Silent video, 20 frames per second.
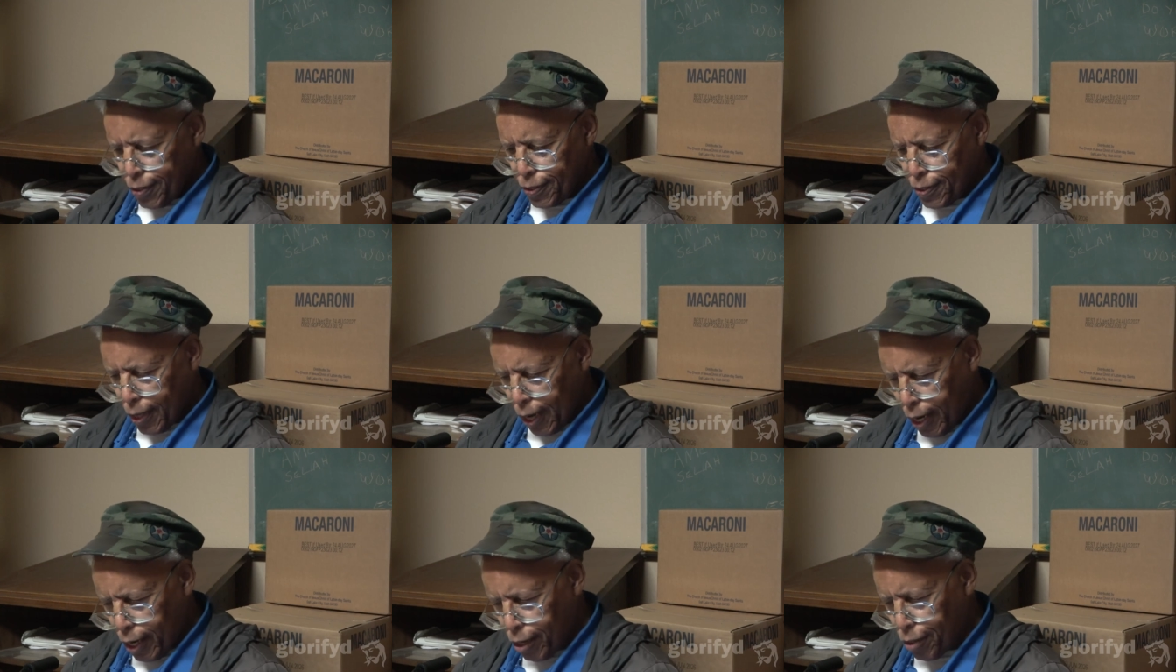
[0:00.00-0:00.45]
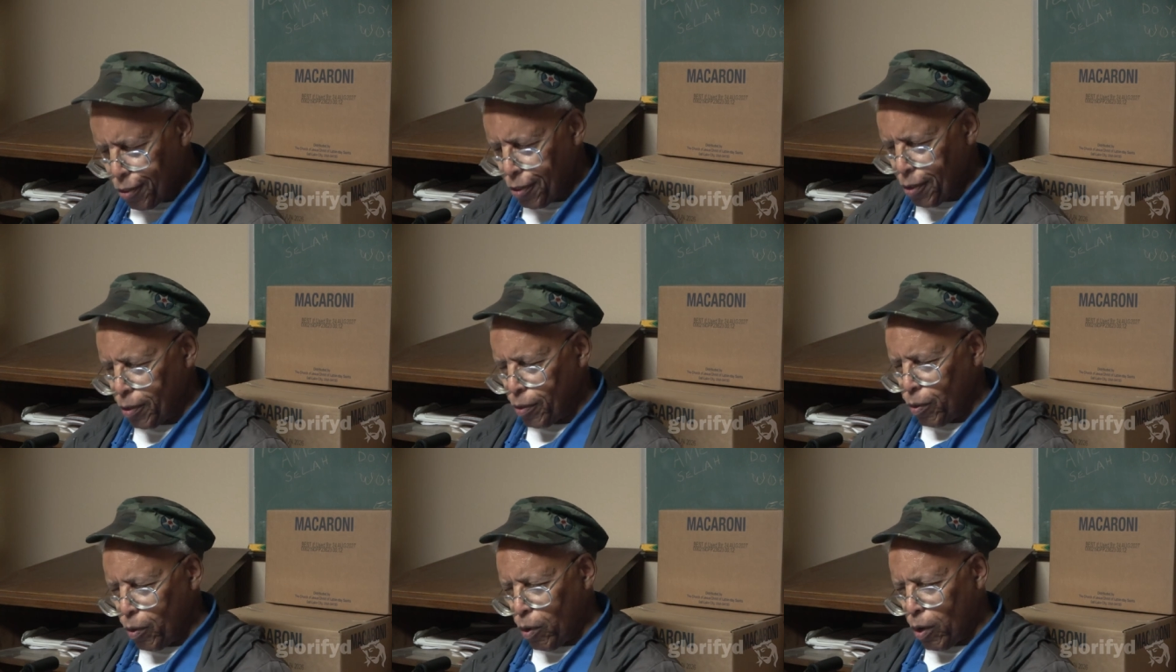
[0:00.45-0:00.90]
saith
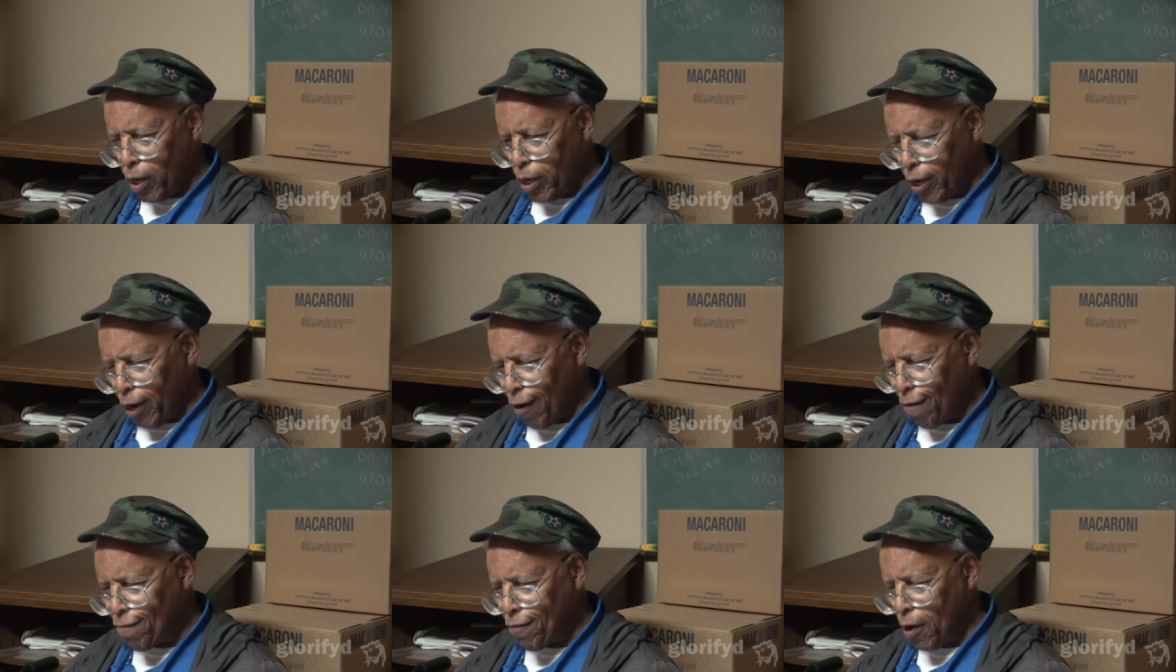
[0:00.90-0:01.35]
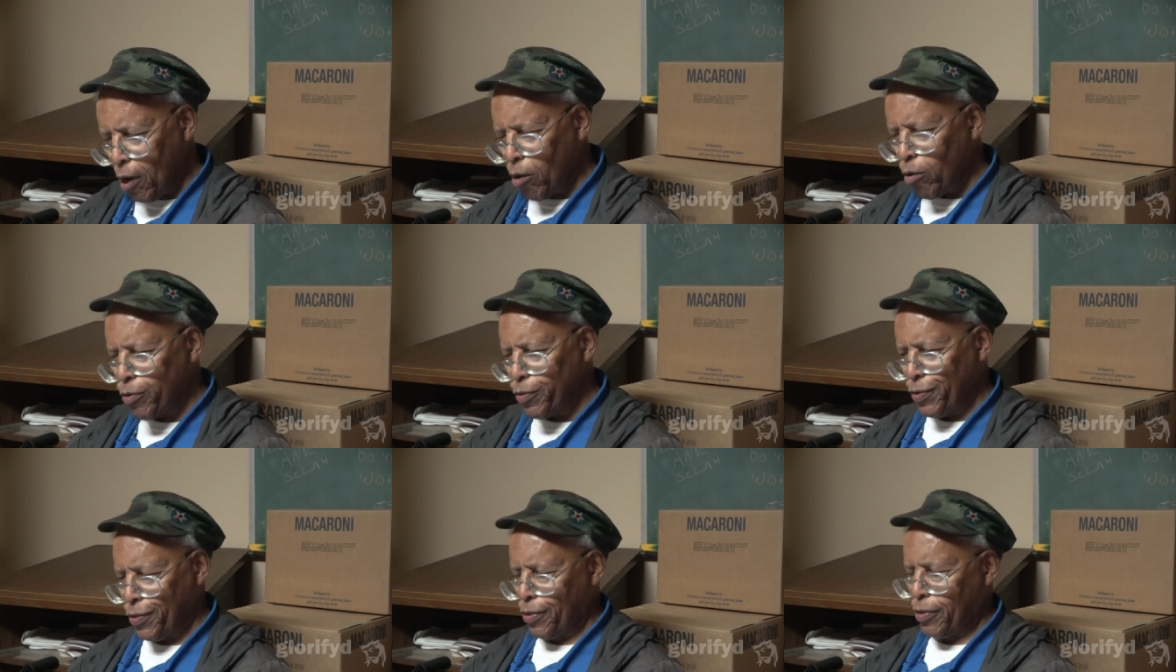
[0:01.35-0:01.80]
the Lord of
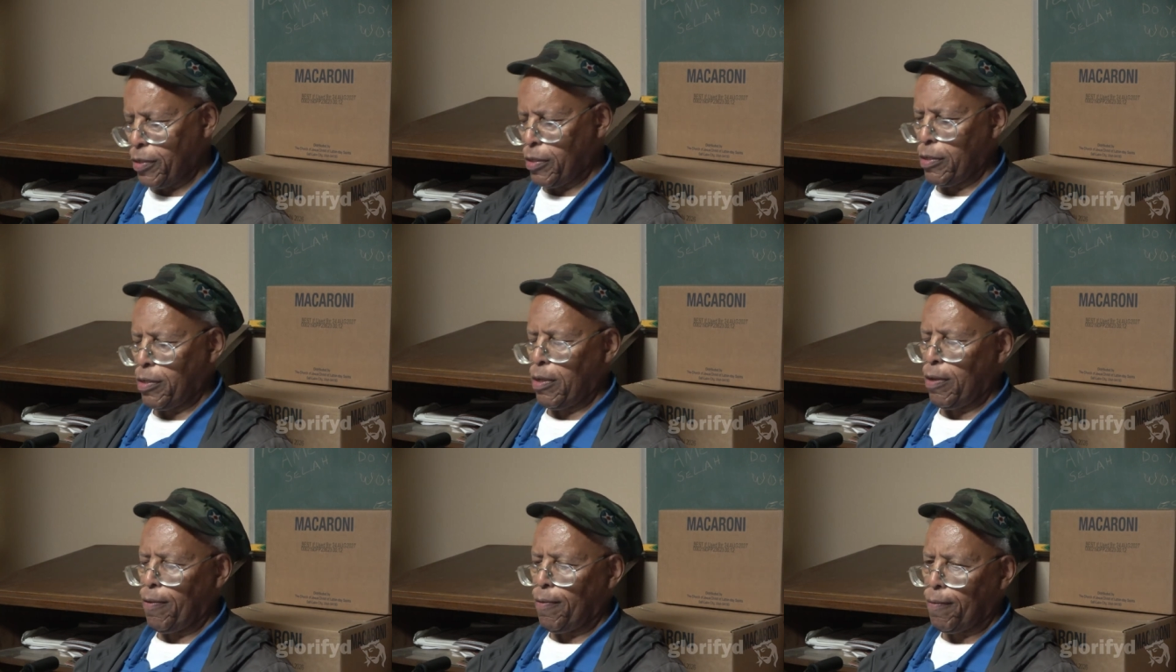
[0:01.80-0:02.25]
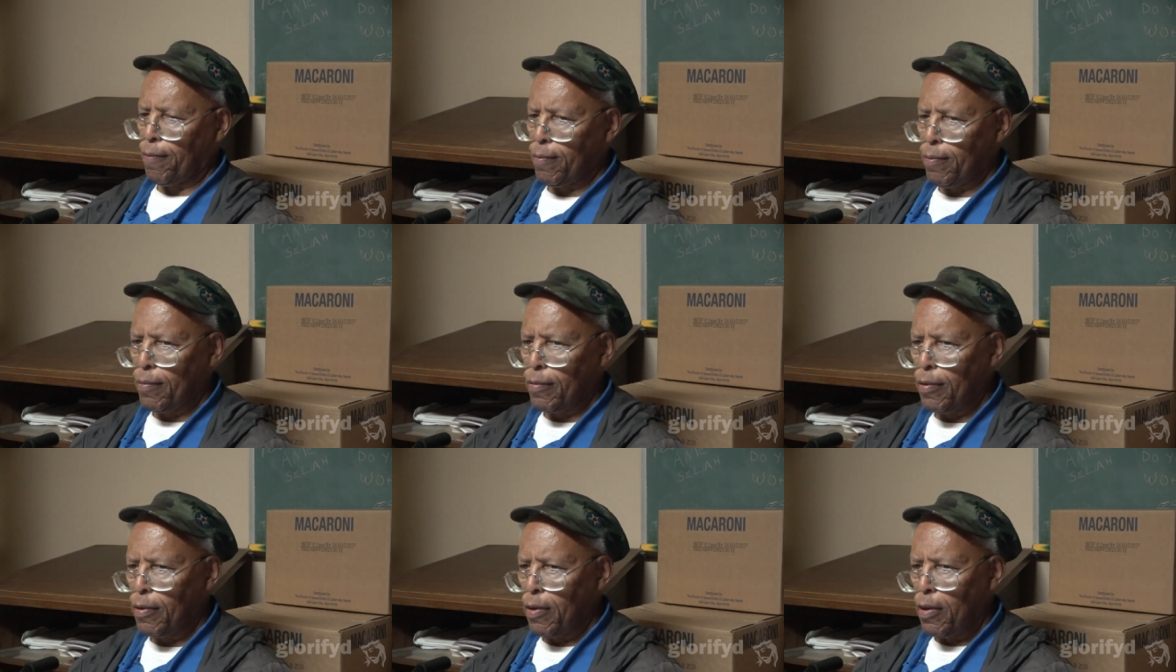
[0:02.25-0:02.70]
hosts.
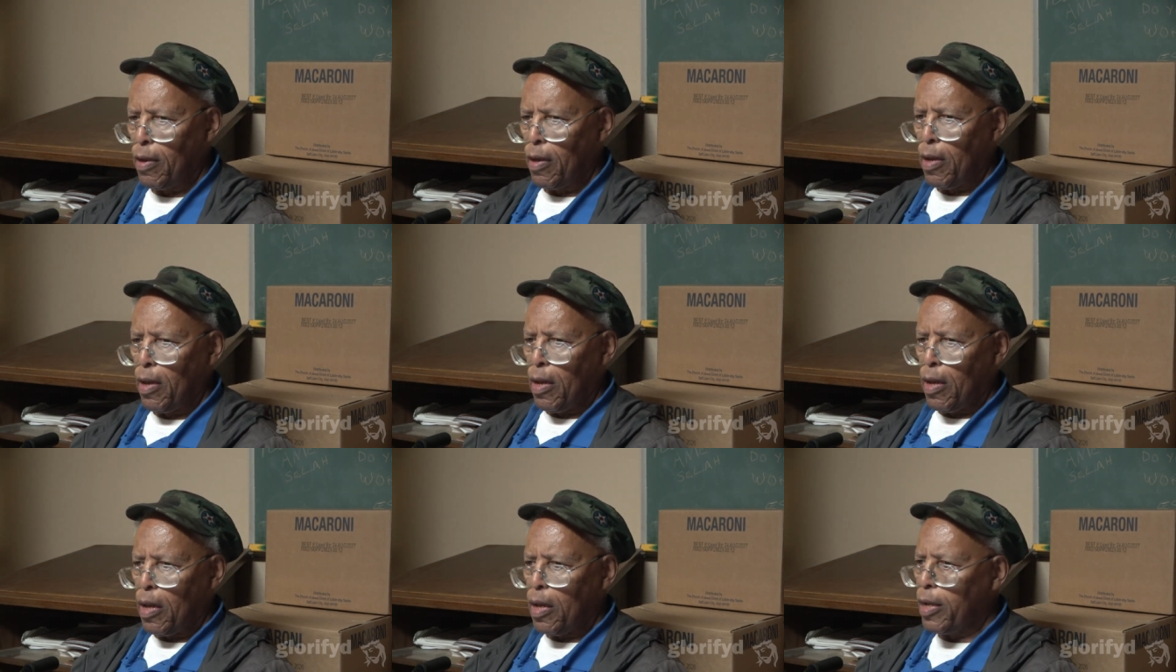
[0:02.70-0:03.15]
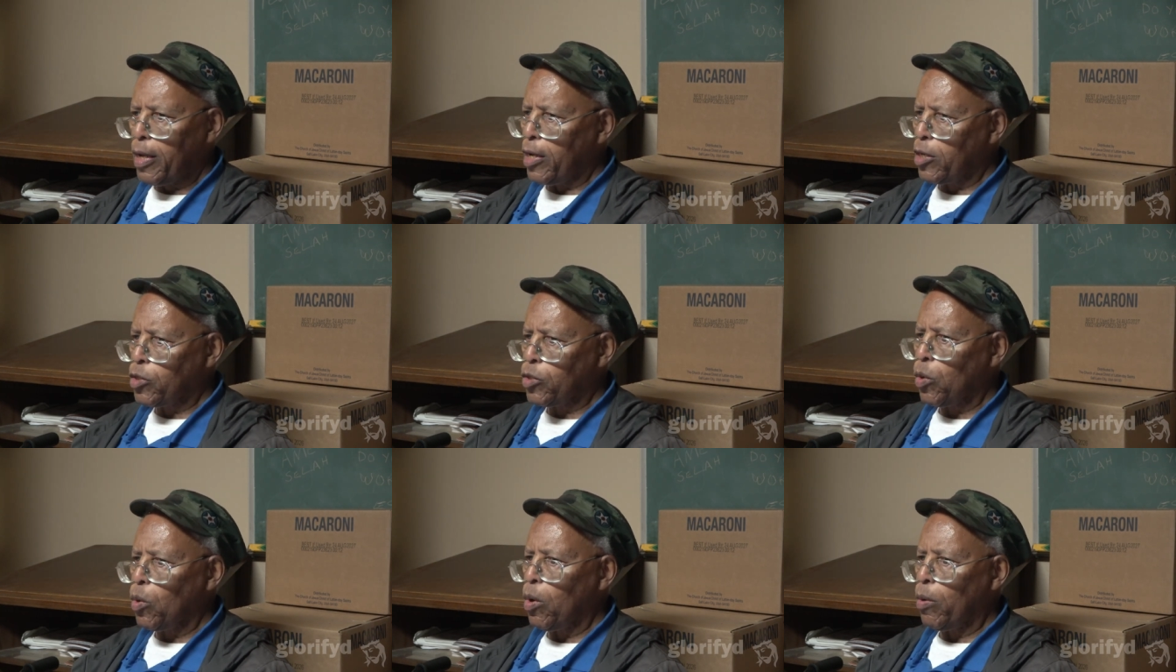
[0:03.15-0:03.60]

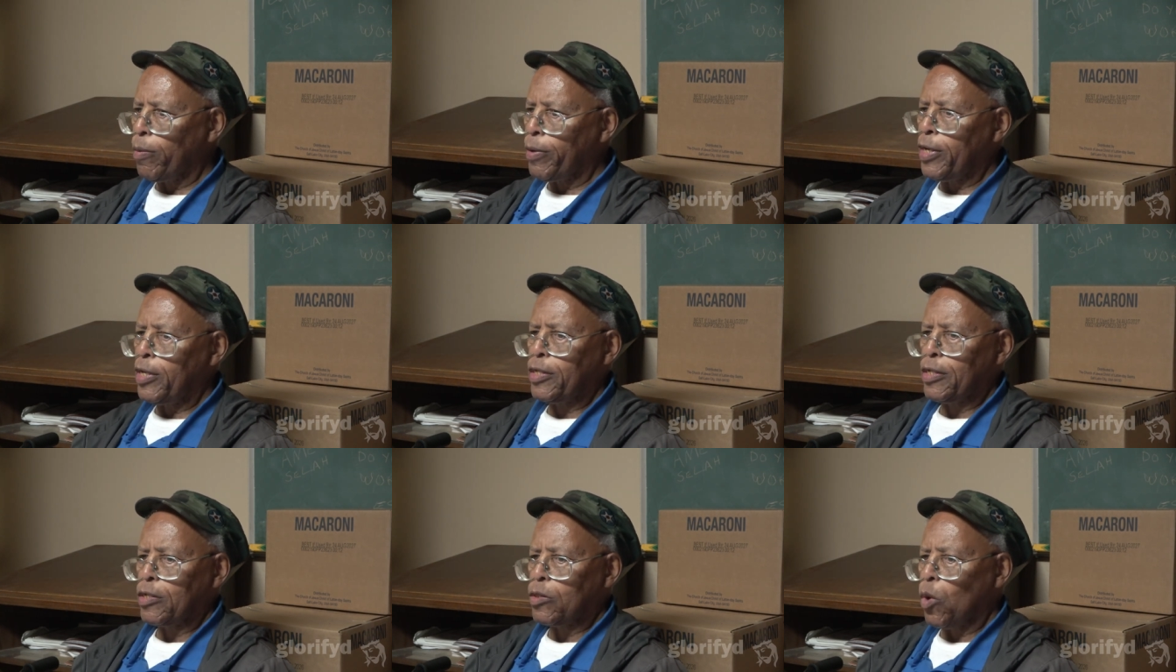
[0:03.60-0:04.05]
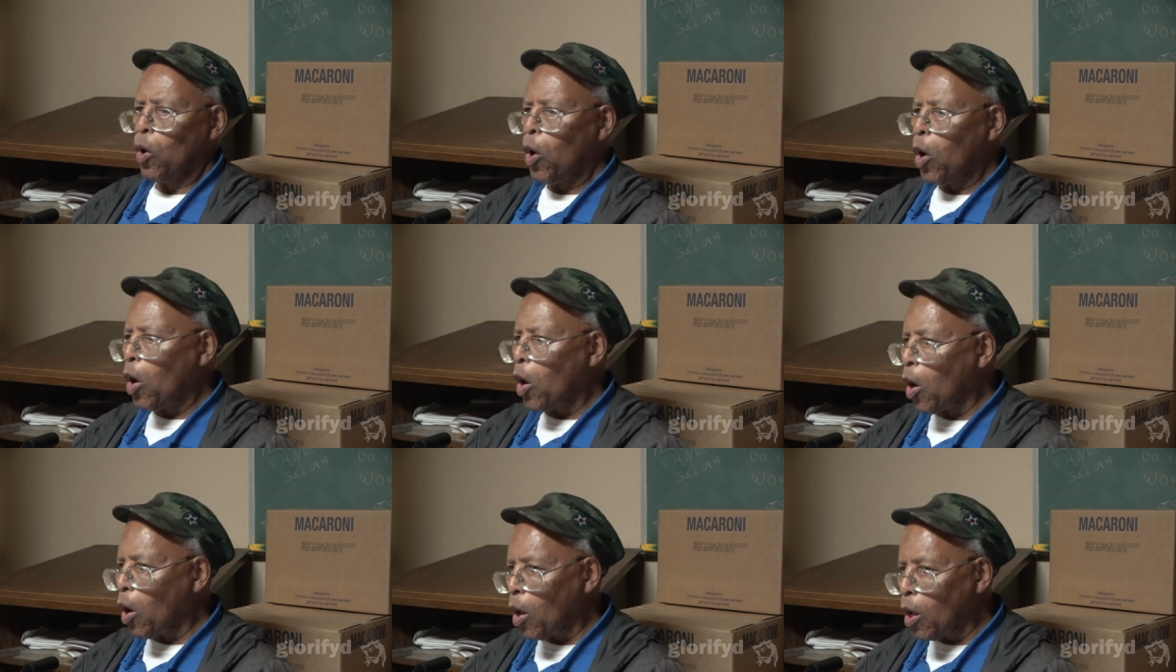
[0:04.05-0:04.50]
Against all. When he says
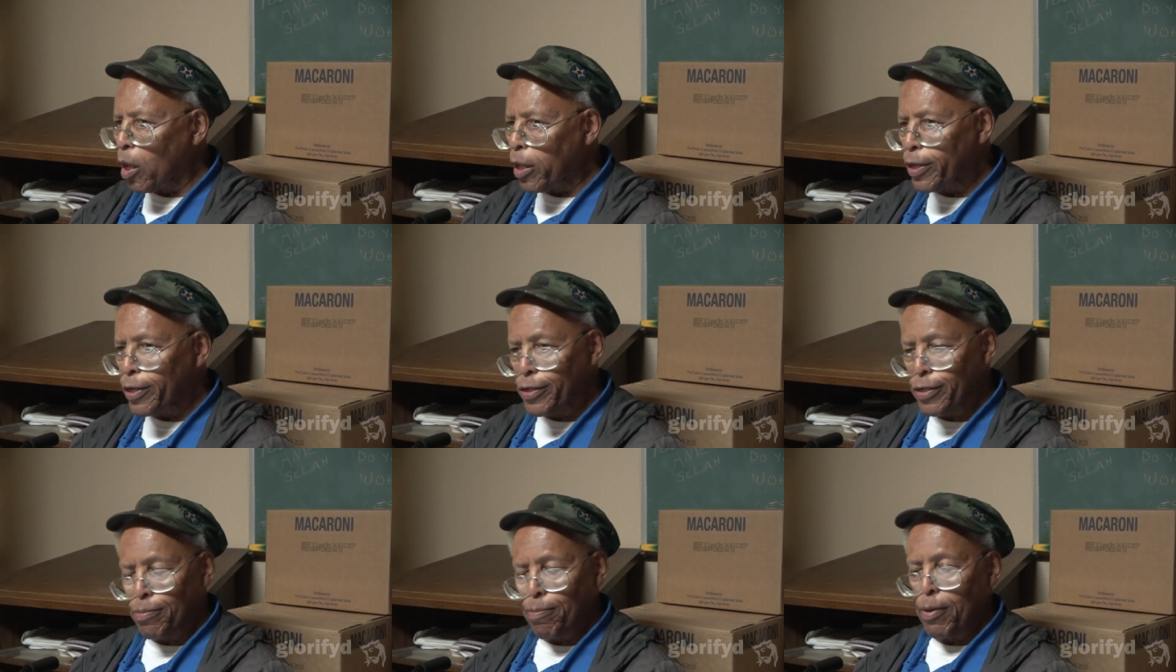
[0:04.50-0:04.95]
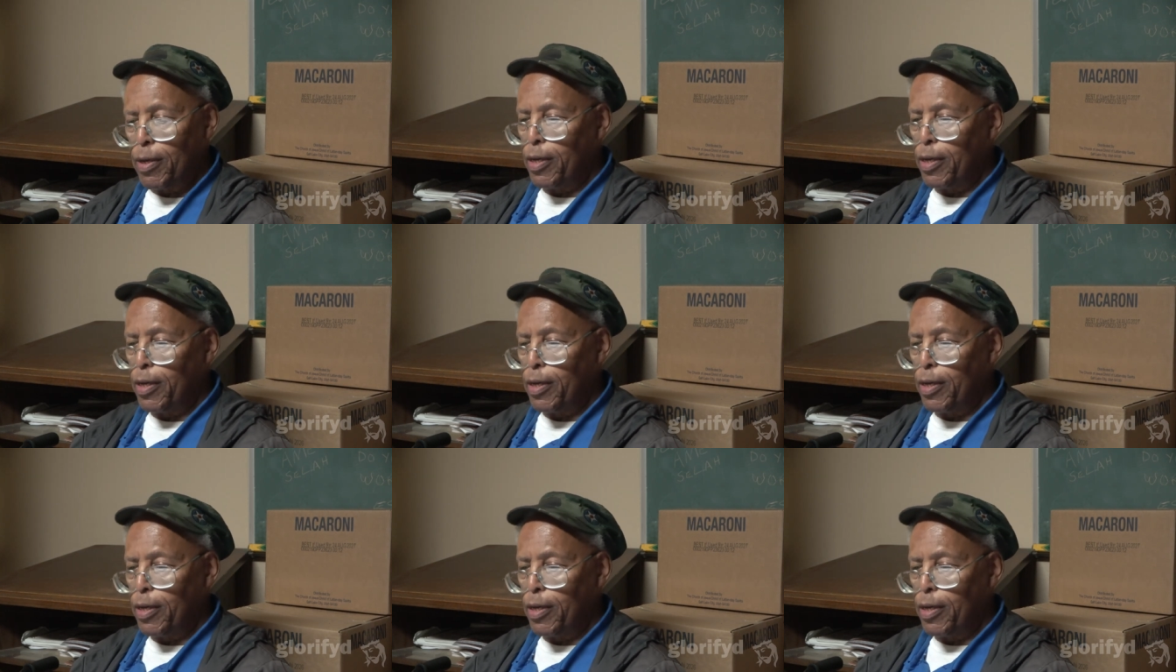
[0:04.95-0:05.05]
all, he's